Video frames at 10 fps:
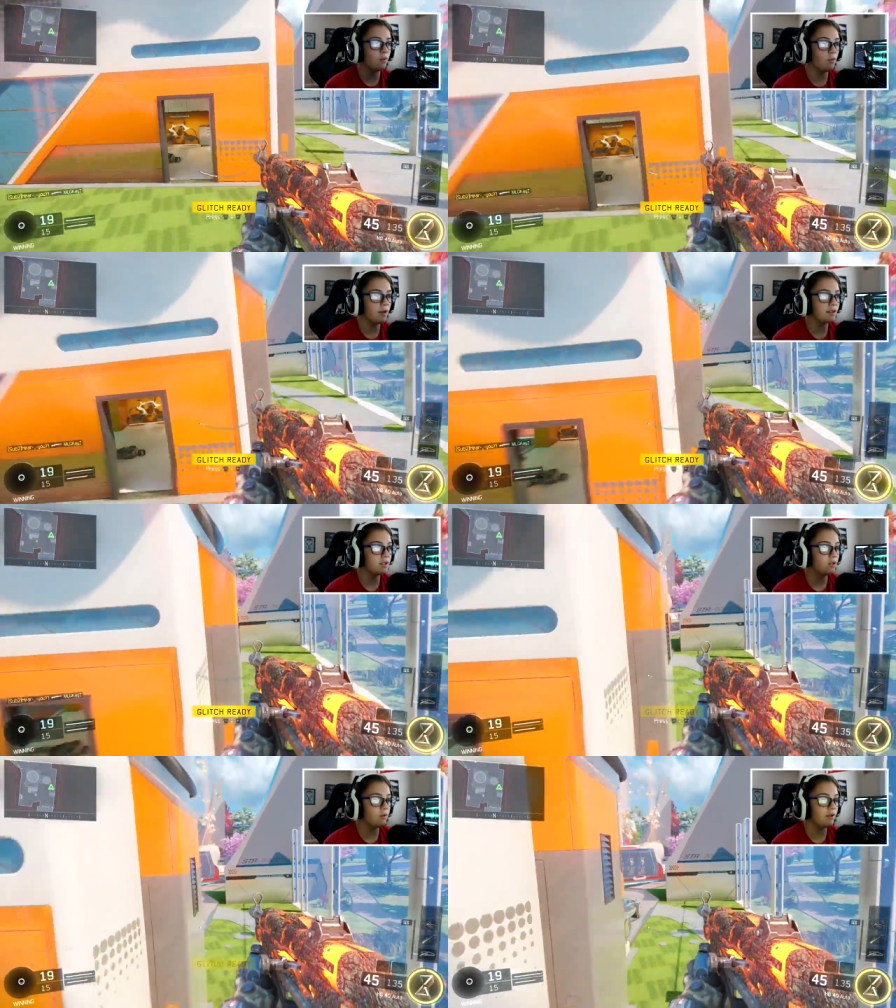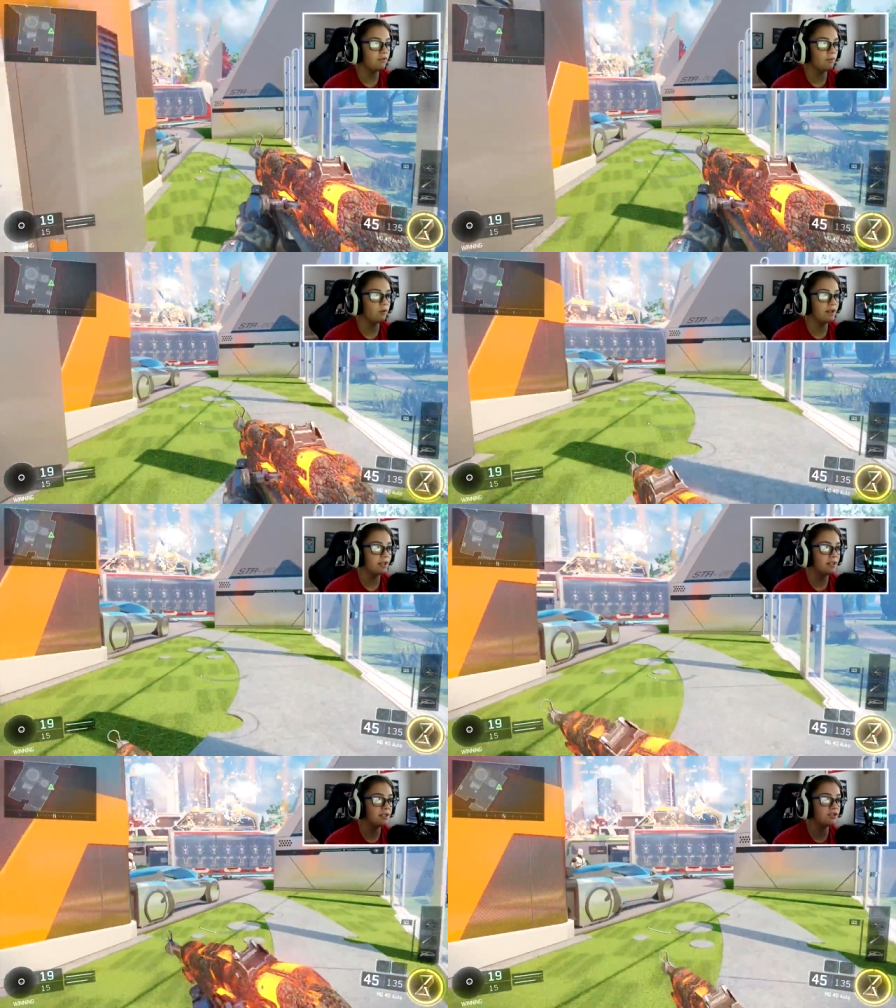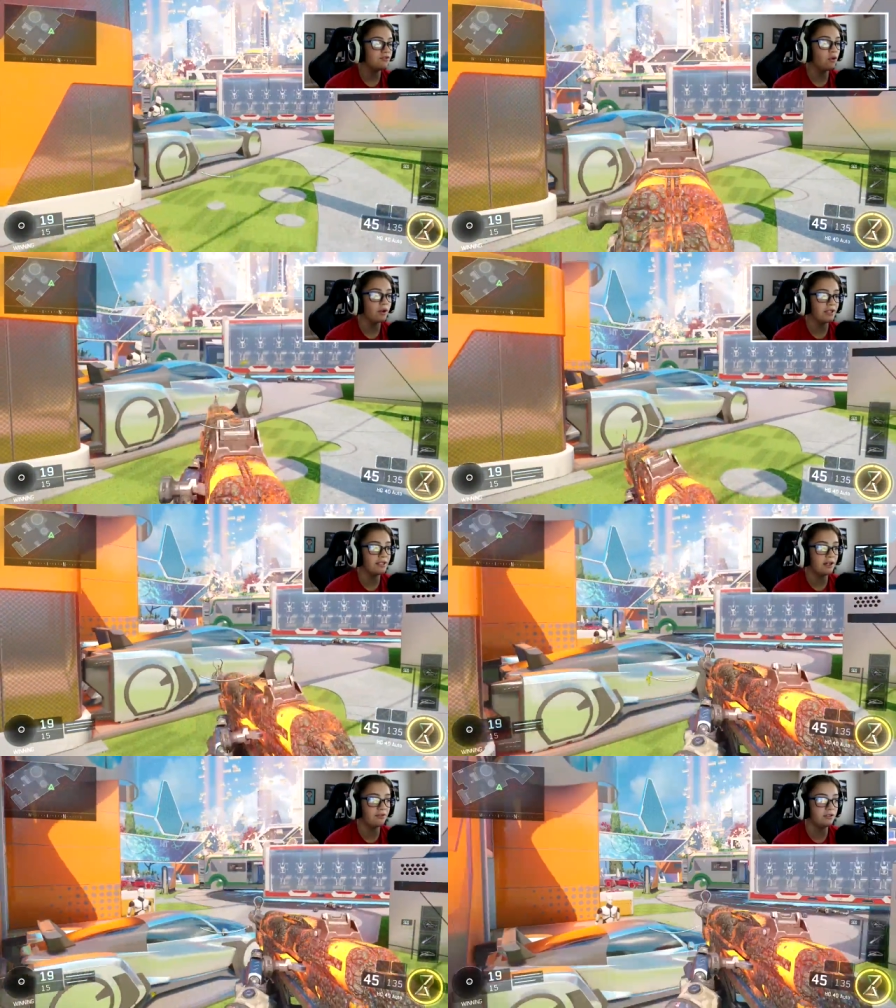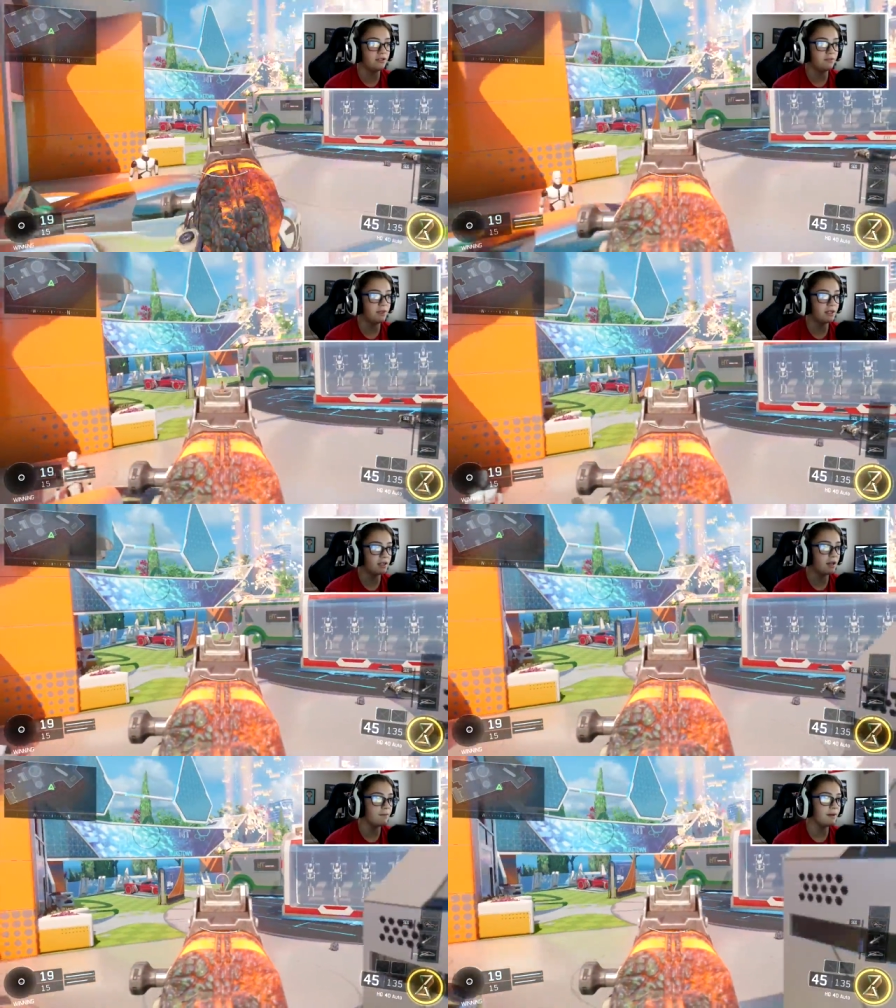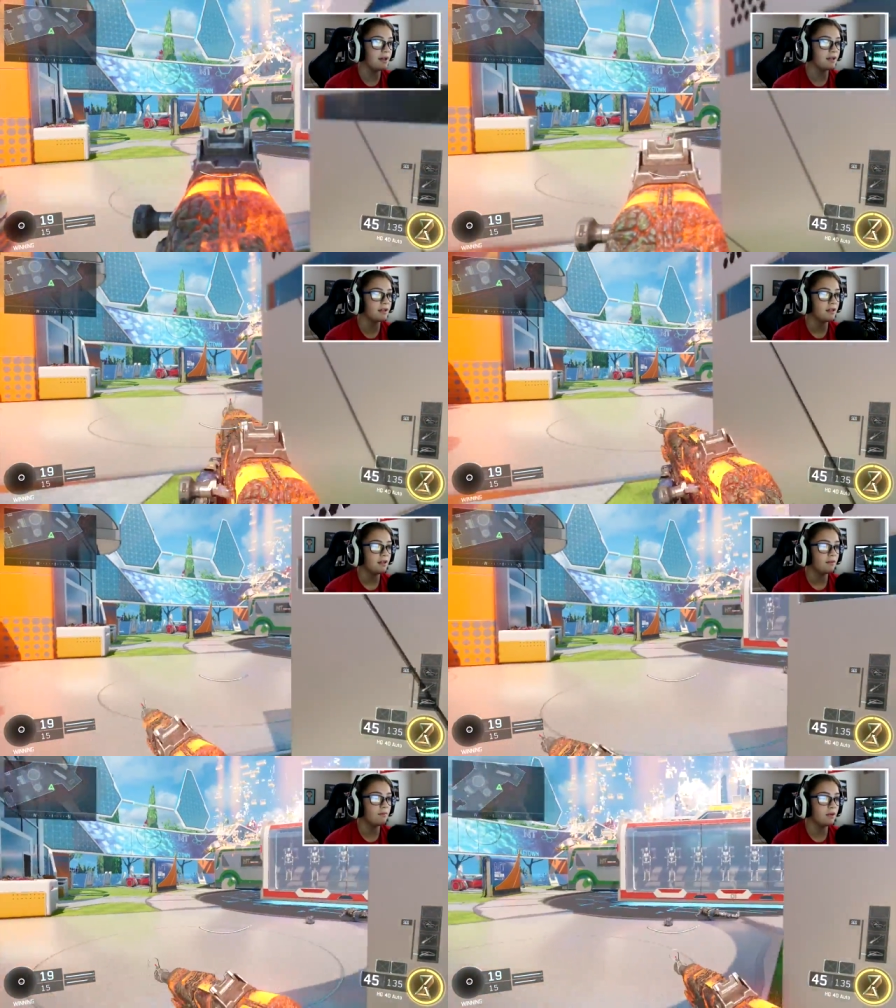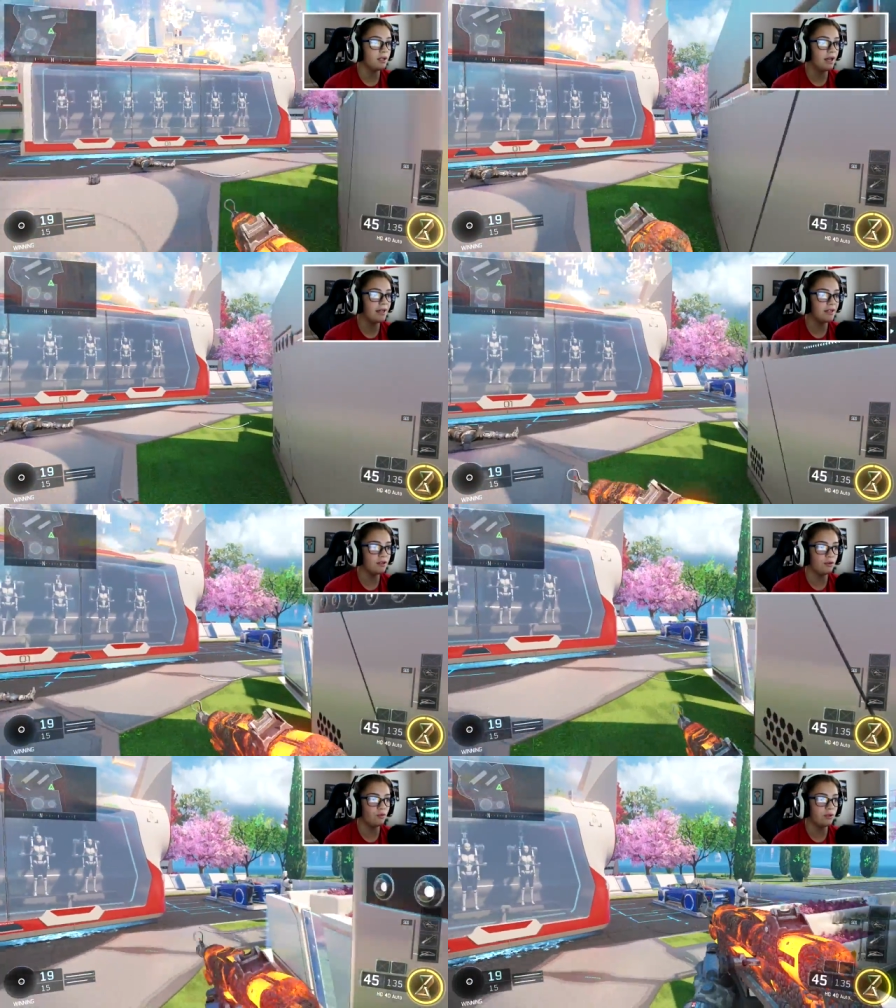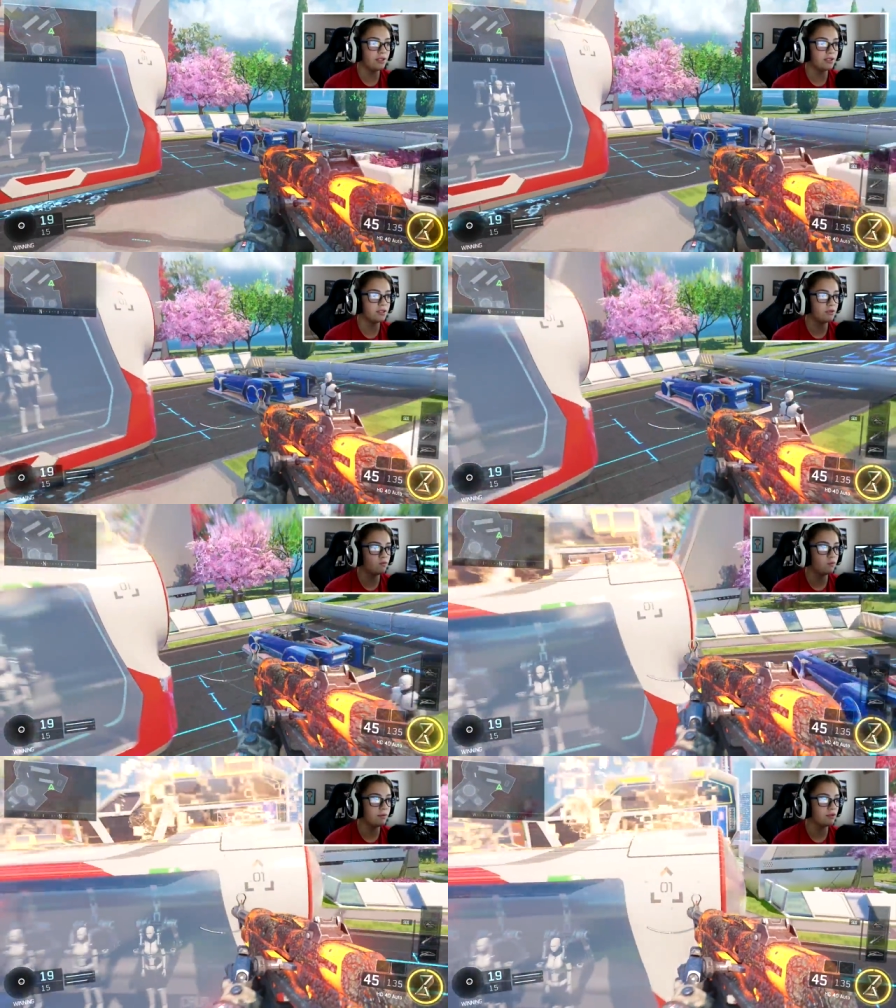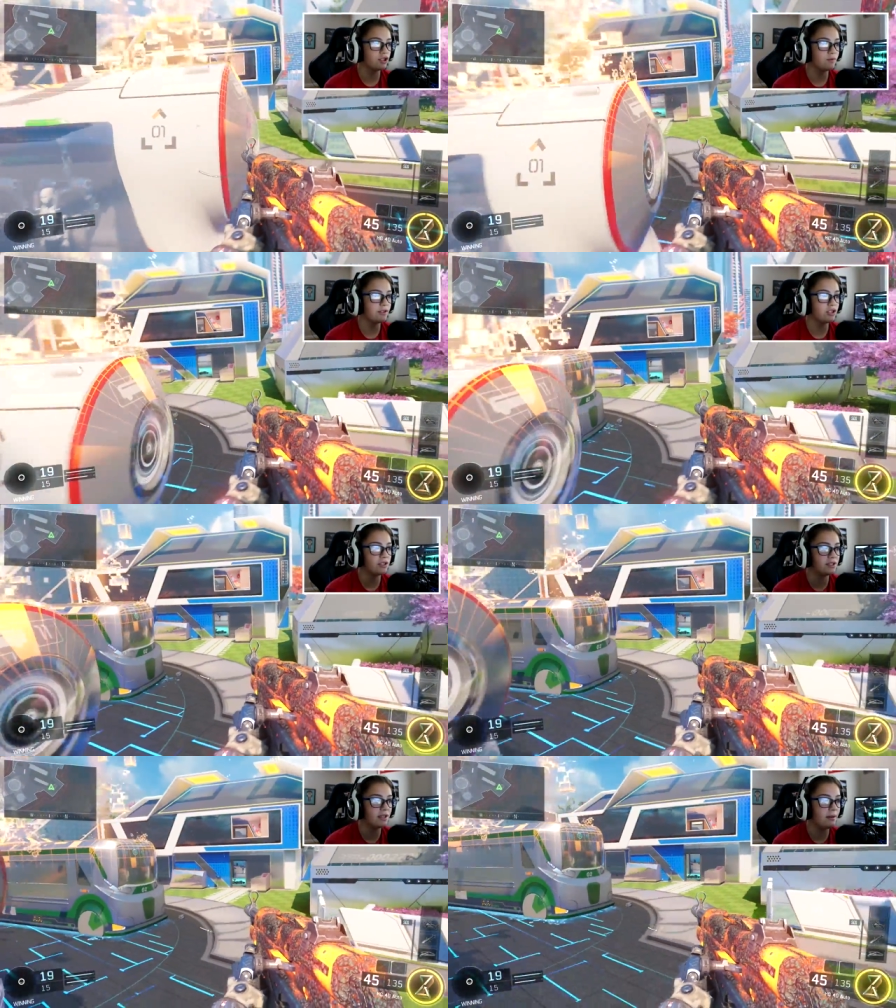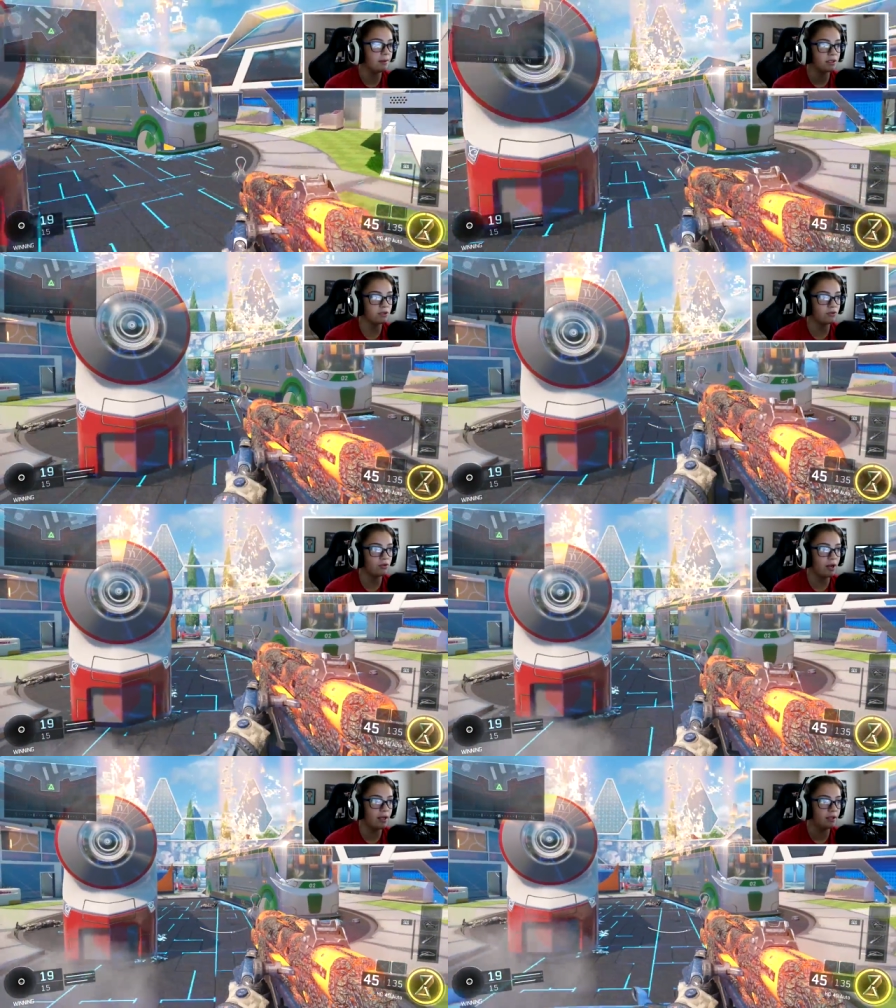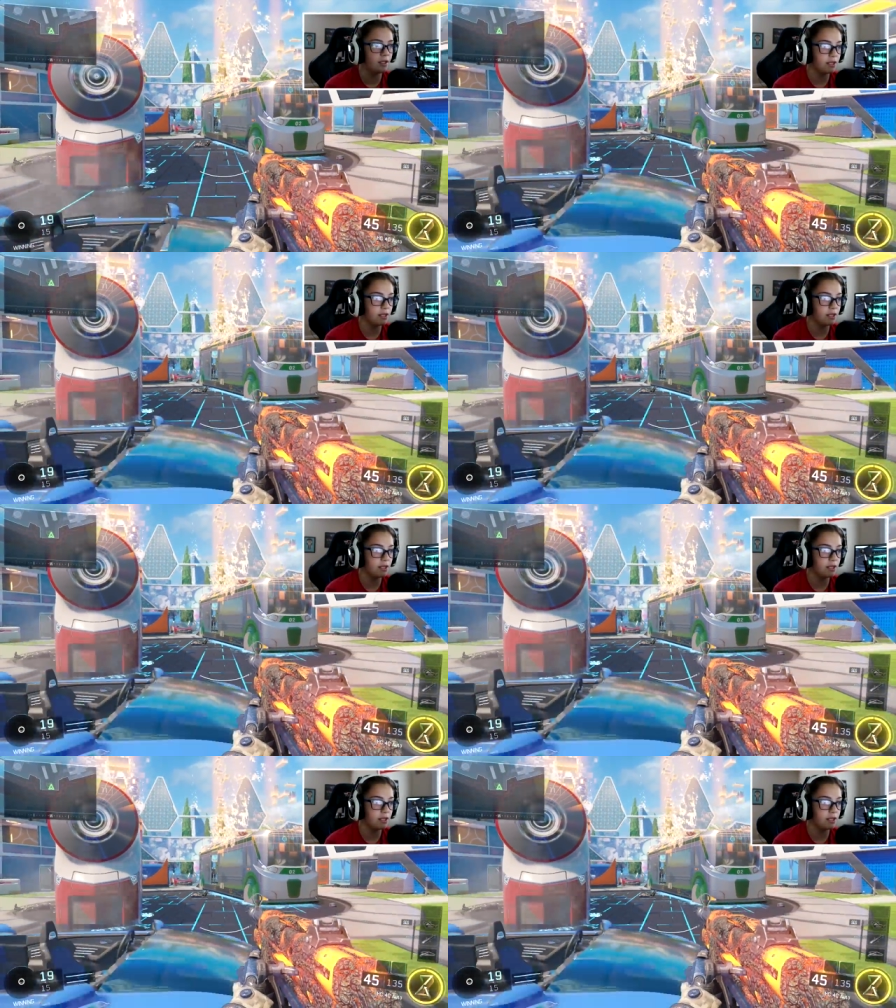We're one kill away from winning, and he's four. He definitely did make a comeback, but I didn't know he we were switching to the MX Garand.